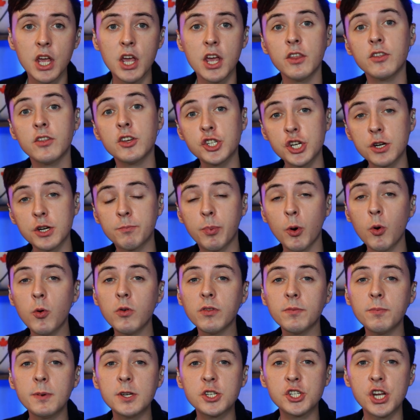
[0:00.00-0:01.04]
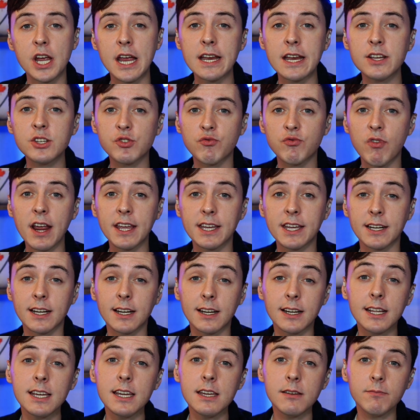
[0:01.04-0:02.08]
They should both be changed
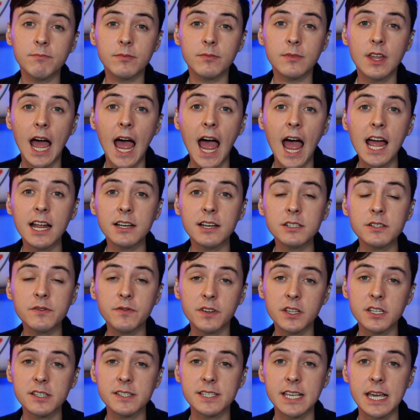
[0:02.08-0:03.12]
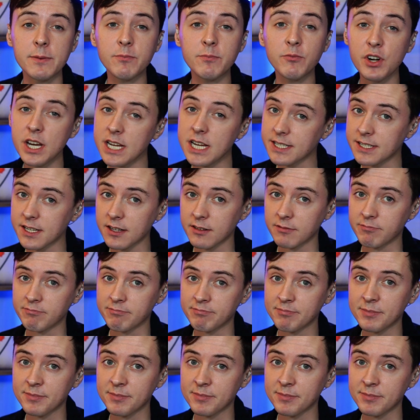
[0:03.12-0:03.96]
regularly, and for the same reason.